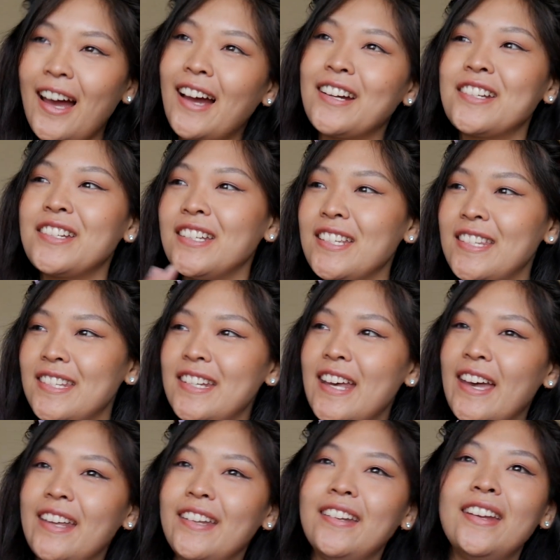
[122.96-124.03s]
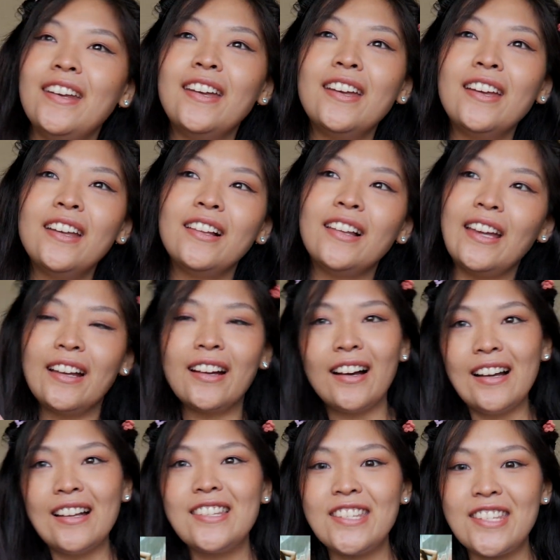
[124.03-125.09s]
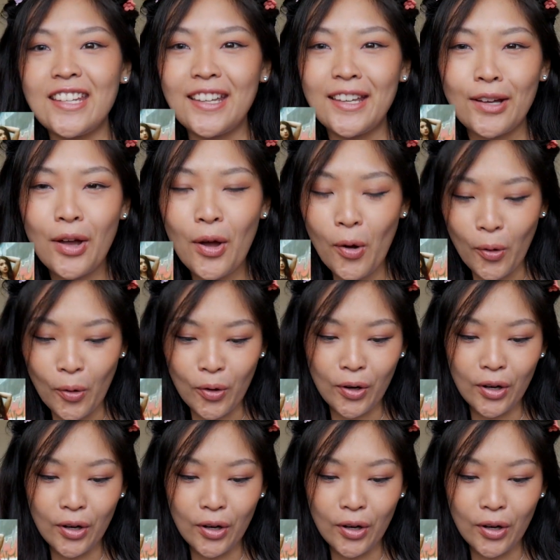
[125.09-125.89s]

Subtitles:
actually stan Kaachi or